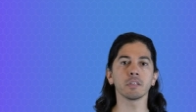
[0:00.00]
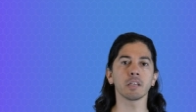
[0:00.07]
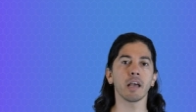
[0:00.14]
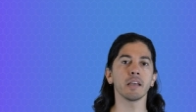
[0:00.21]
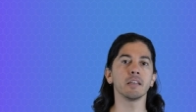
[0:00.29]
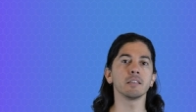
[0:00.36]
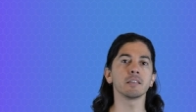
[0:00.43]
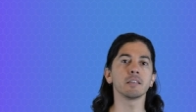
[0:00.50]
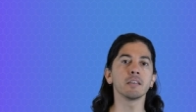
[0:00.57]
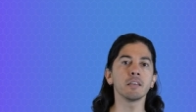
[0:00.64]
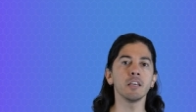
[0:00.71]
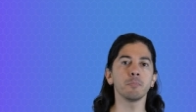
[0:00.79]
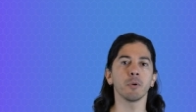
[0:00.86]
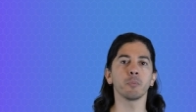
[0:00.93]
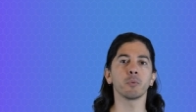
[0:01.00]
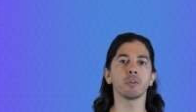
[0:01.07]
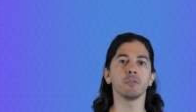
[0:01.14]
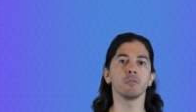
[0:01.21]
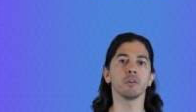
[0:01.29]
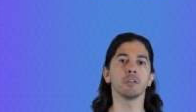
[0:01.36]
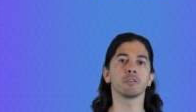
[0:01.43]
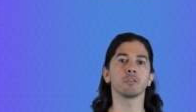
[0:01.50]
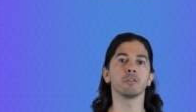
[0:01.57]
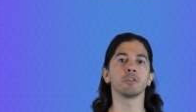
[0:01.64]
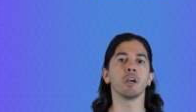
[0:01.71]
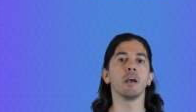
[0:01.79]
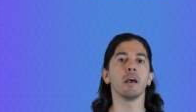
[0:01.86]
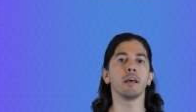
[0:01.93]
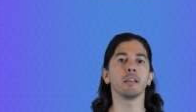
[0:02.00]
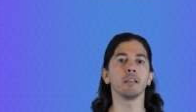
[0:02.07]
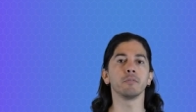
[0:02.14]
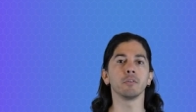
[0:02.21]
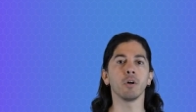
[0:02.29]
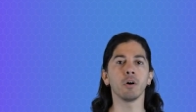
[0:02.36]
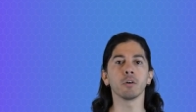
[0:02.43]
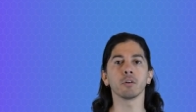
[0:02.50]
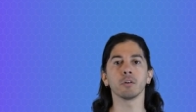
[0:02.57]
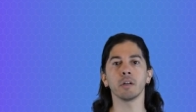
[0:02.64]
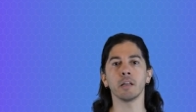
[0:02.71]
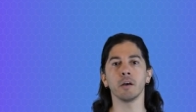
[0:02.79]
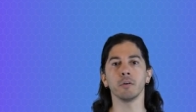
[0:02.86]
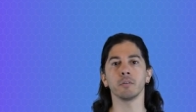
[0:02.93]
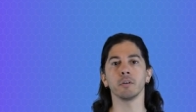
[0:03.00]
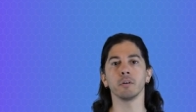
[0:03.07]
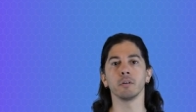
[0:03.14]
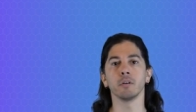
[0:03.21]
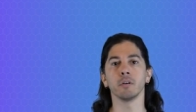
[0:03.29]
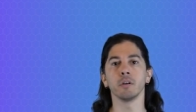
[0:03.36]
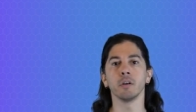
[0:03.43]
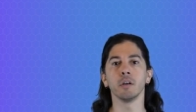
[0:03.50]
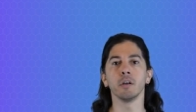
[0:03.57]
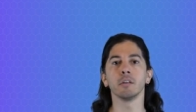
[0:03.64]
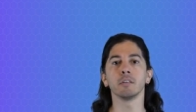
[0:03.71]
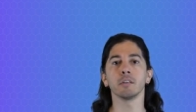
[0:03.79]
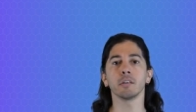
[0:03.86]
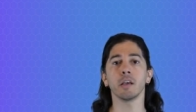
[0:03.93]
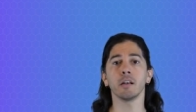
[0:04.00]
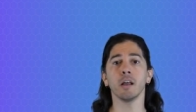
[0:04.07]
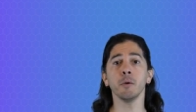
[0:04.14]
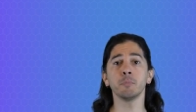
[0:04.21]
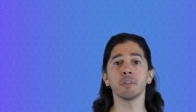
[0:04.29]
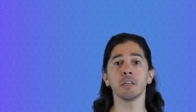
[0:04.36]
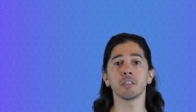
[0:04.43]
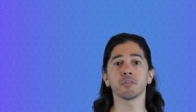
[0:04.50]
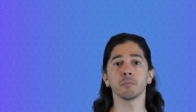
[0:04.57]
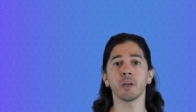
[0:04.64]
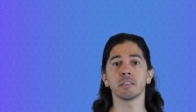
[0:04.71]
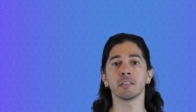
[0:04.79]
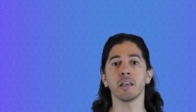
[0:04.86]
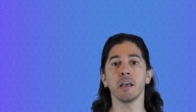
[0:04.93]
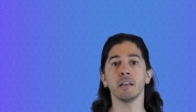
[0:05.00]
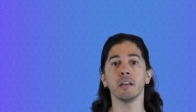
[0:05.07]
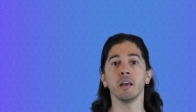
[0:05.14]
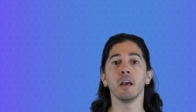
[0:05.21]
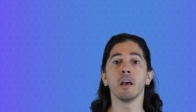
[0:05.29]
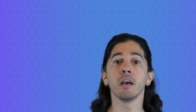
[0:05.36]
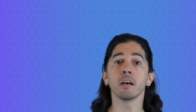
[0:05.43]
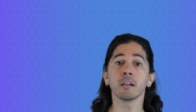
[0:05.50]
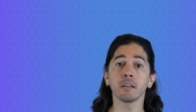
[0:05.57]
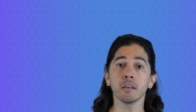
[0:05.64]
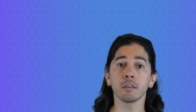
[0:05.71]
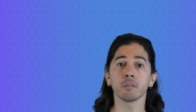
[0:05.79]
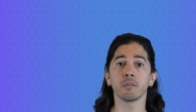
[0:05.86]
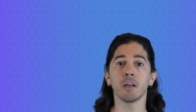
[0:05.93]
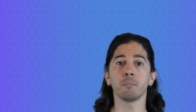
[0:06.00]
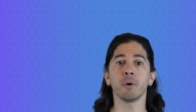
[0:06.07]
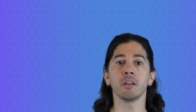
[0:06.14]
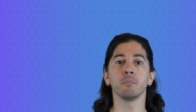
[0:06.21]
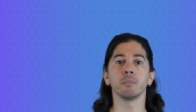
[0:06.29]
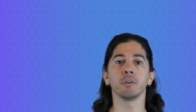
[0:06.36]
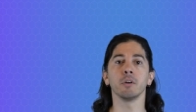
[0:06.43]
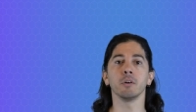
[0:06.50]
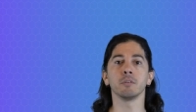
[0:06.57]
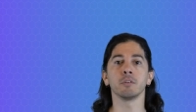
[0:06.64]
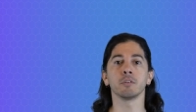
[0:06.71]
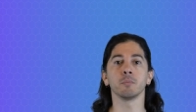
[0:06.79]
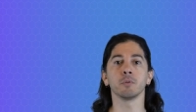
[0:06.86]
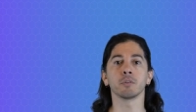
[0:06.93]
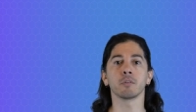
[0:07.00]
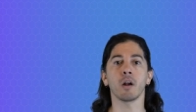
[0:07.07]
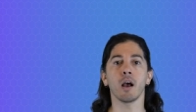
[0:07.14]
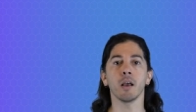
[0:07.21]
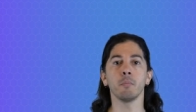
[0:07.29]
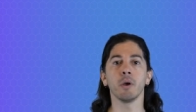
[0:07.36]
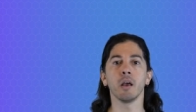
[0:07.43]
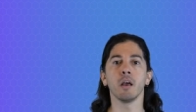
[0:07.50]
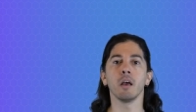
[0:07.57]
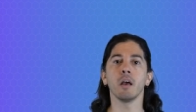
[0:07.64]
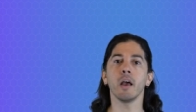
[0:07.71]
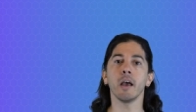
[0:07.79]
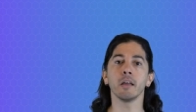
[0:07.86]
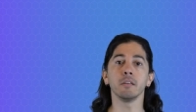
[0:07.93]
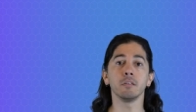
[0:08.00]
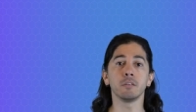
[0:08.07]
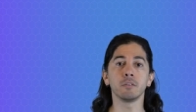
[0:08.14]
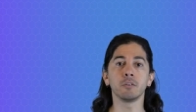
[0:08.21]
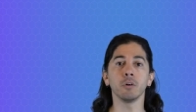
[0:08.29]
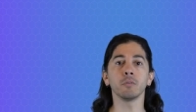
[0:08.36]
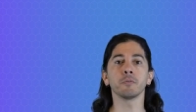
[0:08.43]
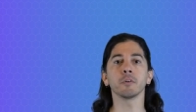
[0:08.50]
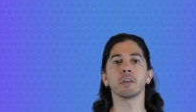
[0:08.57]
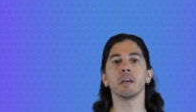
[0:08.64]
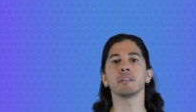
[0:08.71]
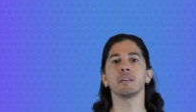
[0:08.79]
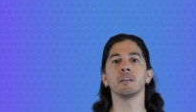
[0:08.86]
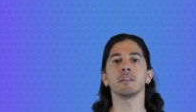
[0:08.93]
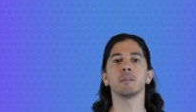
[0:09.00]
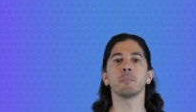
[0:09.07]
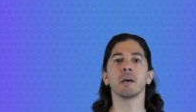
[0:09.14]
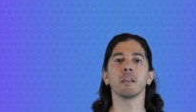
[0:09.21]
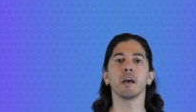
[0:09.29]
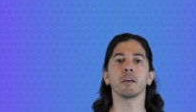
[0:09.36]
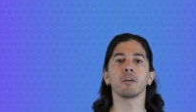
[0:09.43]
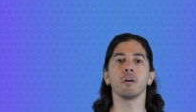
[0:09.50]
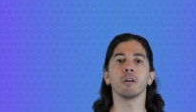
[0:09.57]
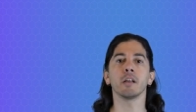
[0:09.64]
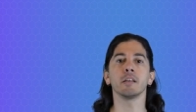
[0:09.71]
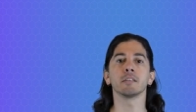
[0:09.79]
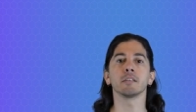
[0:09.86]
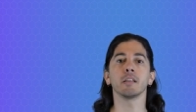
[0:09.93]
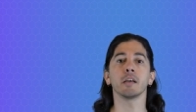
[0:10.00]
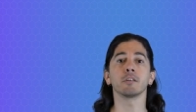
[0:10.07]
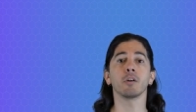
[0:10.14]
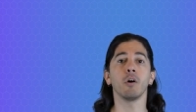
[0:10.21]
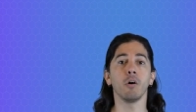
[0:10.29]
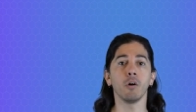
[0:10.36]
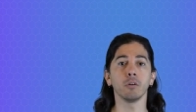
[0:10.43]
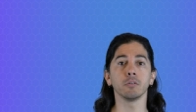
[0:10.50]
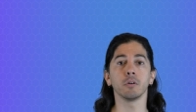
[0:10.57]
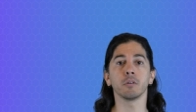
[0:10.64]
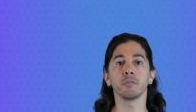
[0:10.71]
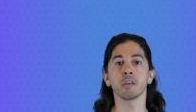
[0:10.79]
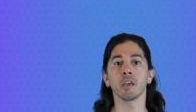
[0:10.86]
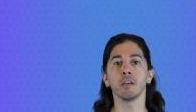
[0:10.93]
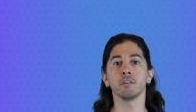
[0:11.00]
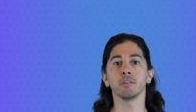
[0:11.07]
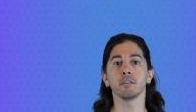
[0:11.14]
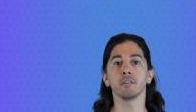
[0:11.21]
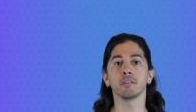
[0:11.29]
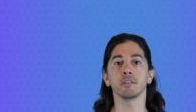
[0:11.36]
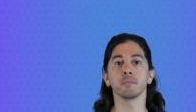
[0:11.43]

the science, keep up with new research, and live longer and healthier. To get updates from X10, click the red button below to subscribe, and don't forget to hit the bell icon and select all notifications.